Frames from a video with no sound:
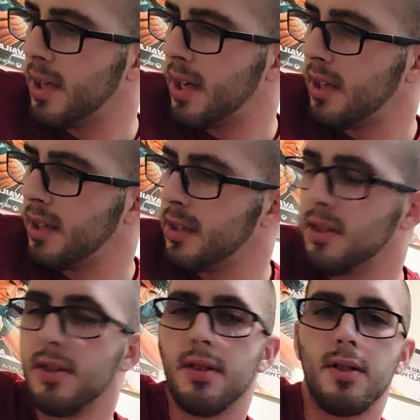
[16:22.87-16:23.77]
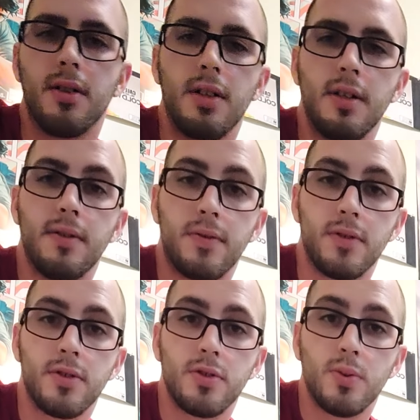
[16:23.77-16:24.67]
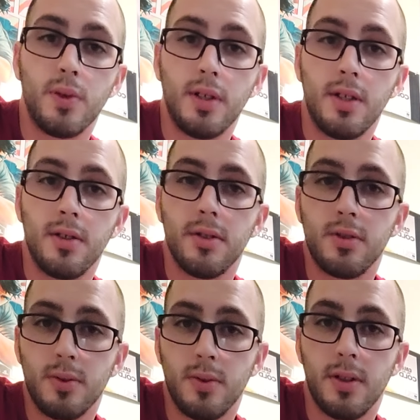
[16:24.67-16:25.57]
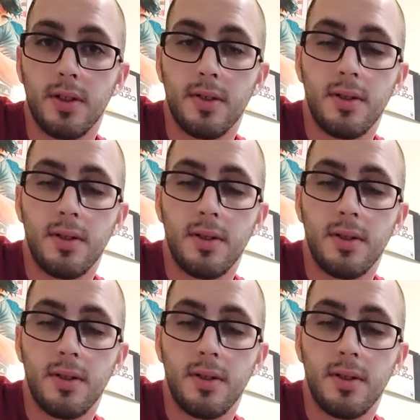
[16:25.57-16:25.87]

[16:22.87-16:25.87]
I listed the hoodie for $20.20.